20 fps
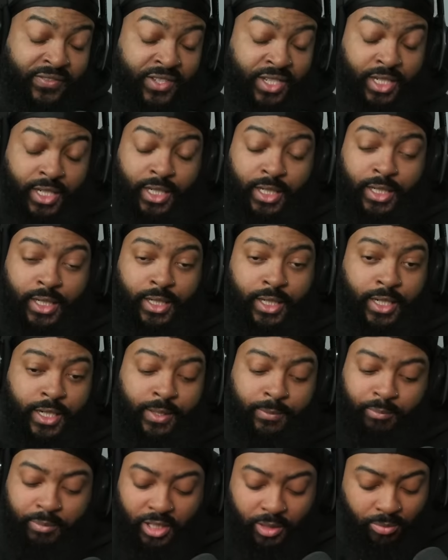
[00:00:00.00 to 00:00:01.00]
seen
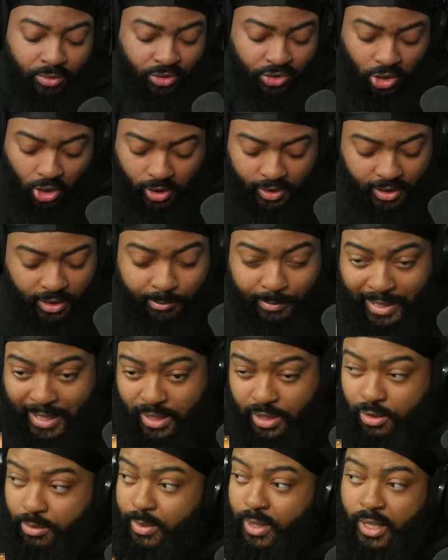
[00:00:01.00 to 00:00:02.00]
and people talking about
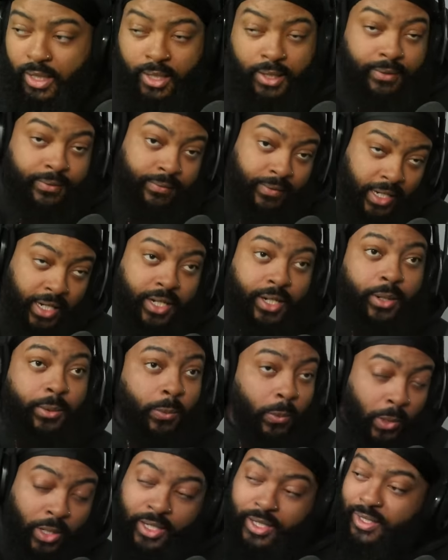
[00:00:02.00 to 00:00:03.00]
him, Vader
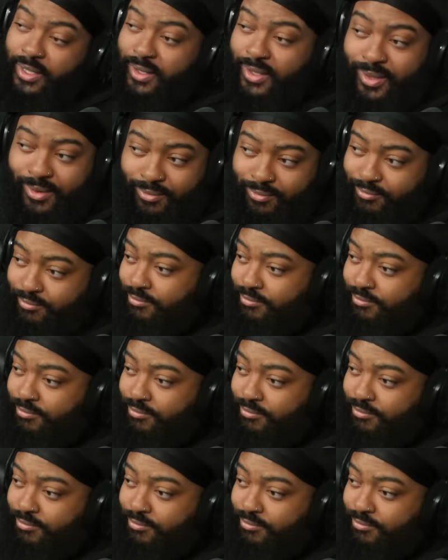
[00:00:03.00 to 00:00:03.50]
was